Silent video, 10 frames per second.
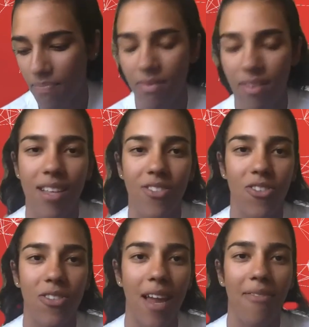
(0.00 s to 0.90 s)
It's
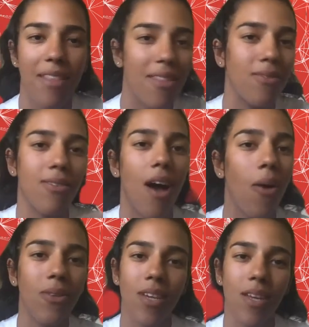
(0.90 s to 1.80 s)
just kind of like there's
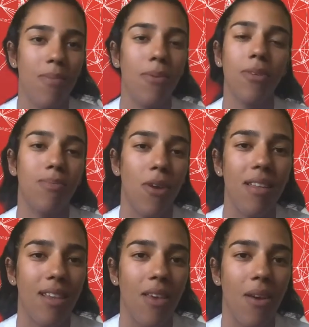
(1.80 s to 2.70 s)
always going to be people
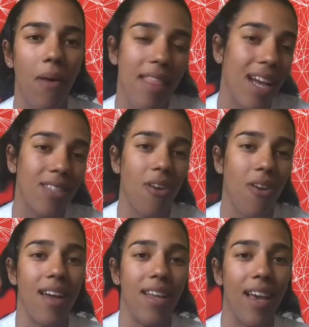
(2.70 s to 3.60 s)
smarter than you, and that's
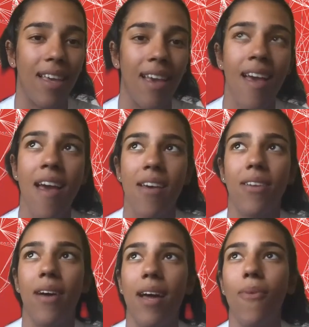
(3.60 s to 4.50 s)
fine. Like,
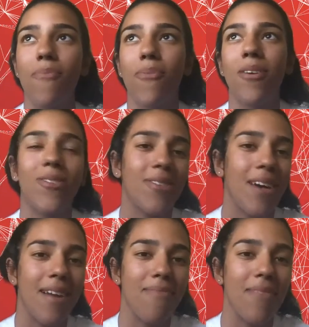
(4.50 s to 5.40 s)
at one point you just
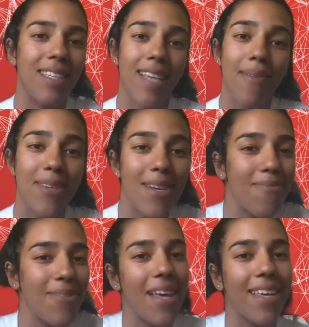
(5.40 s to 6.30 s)
gotta accept it
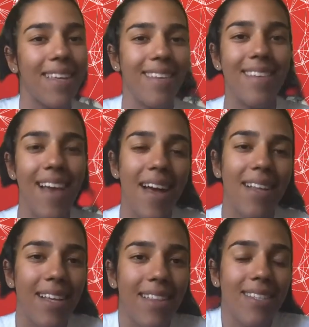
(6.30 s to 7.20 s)
and be like, yeah,
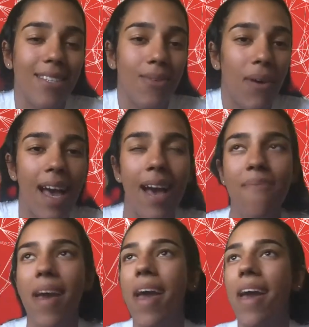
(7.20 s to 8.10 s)
like this is who I
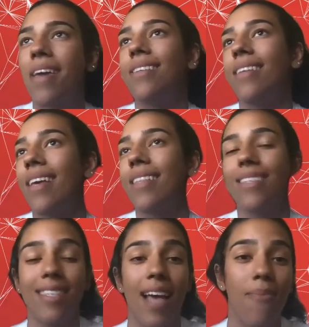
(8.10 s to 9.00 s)
am, and like
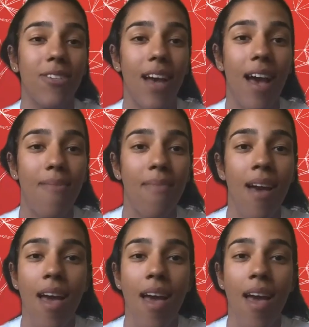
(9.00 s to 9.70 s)
this is how much I'm